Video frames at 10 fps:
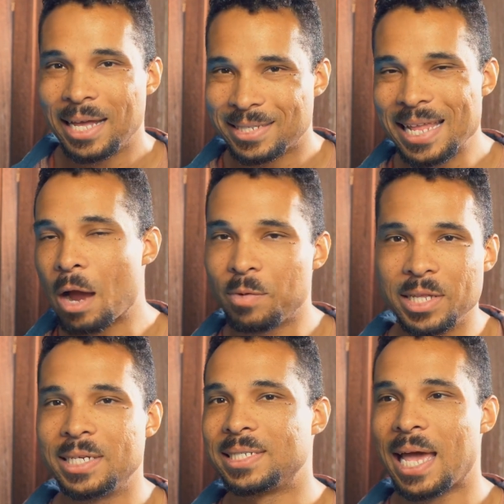It's not really
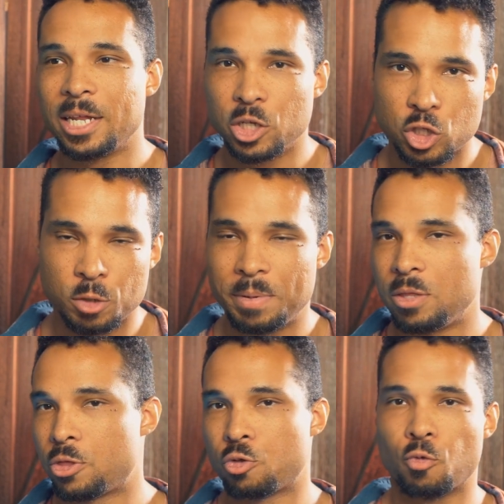designed to just be
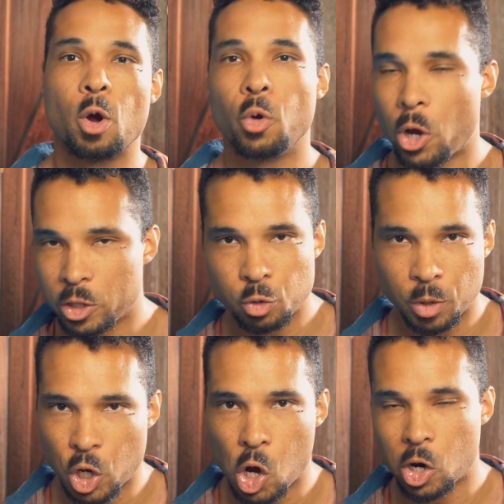thrown onto a
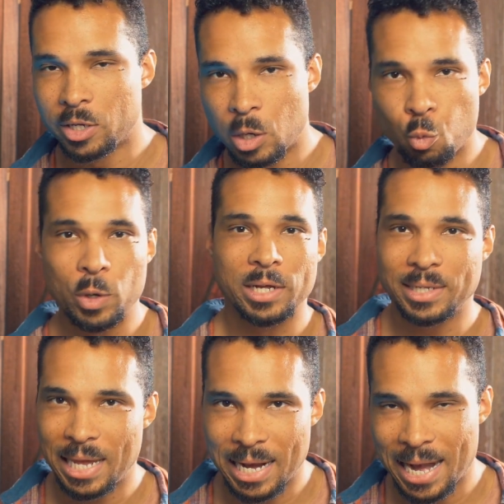cart and wheeled
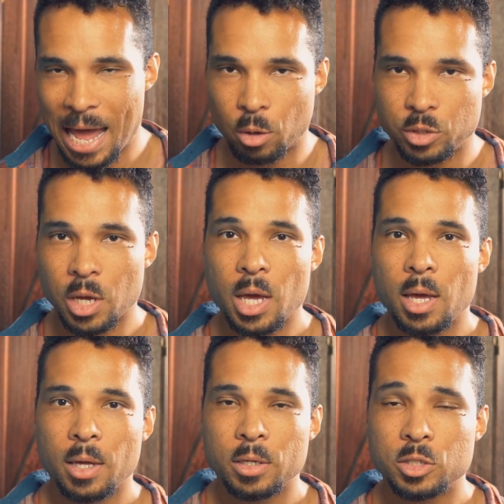in and out.
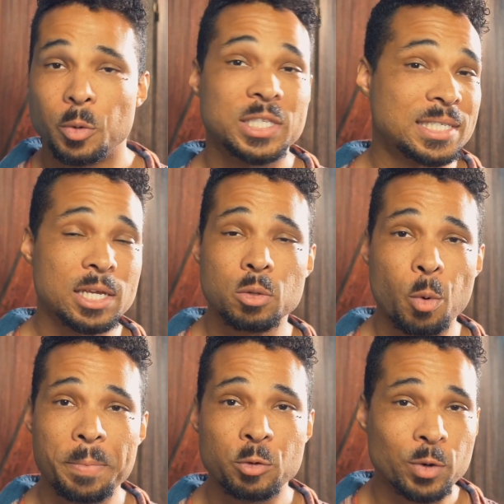So it still will
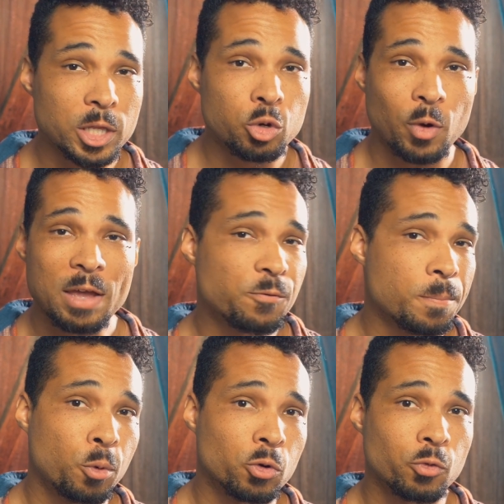be really great for
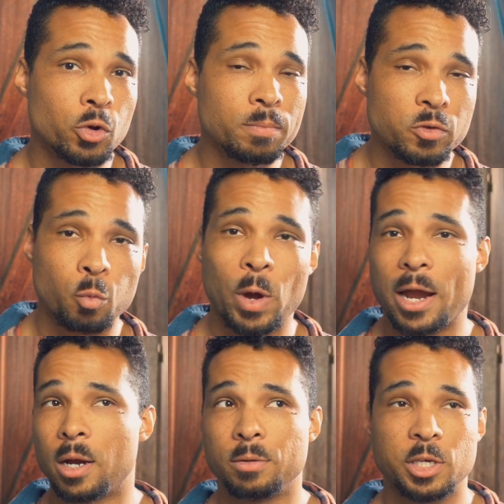boardrooms
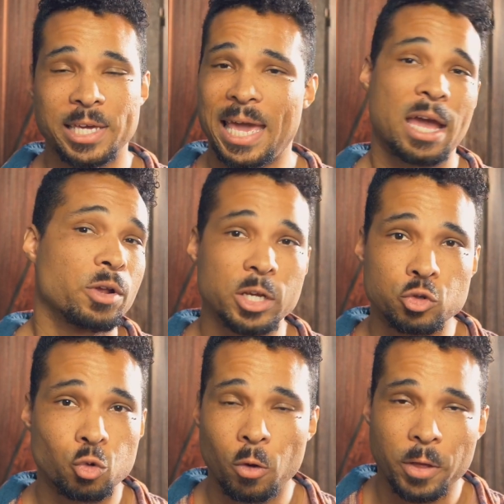where you can't
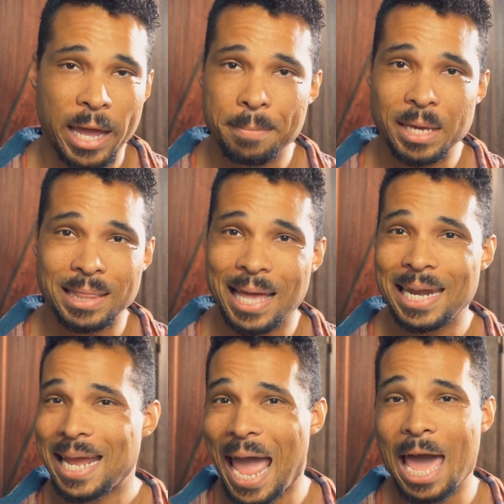control the ambient
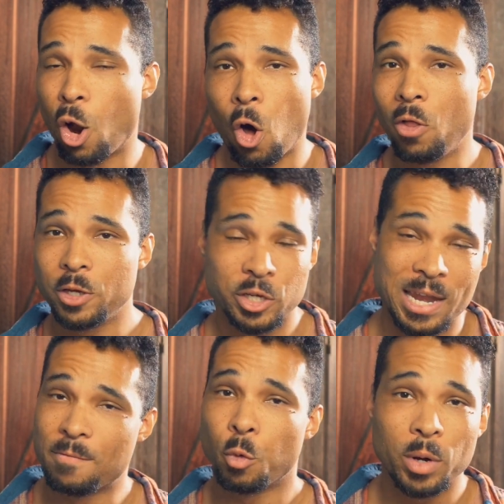lighting at all and you
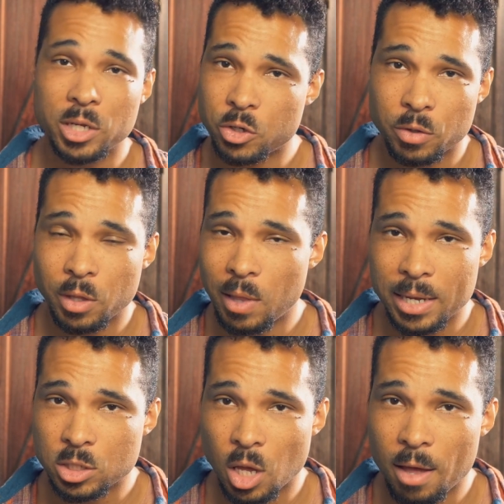never want to turn the
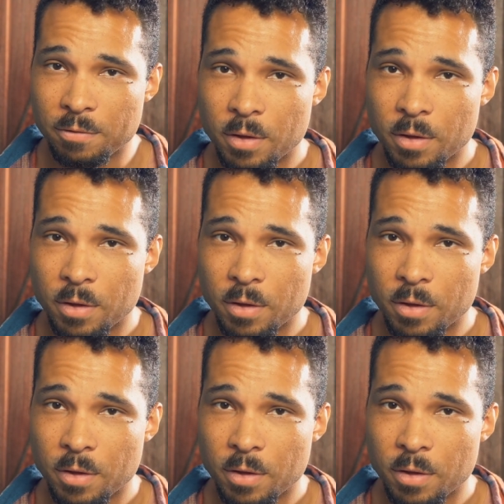lights off.